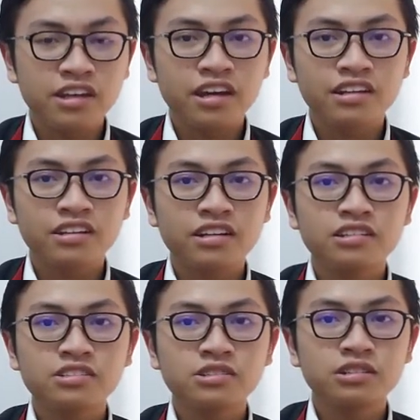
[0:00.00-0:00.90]
And
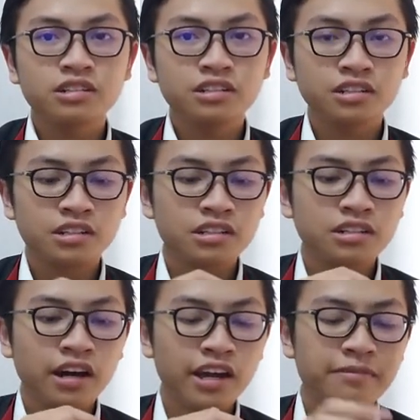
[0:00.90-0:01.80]
also the
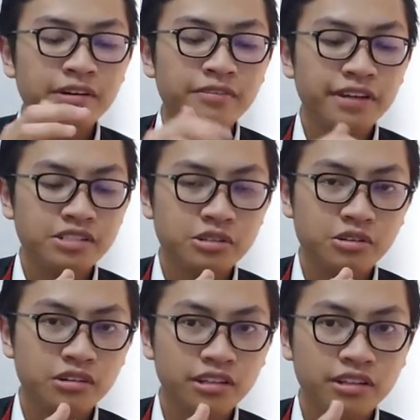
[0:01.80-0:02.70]
hyper fast
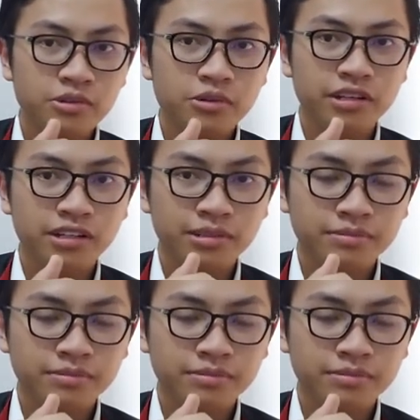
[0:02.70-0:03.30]
scrolling wheel.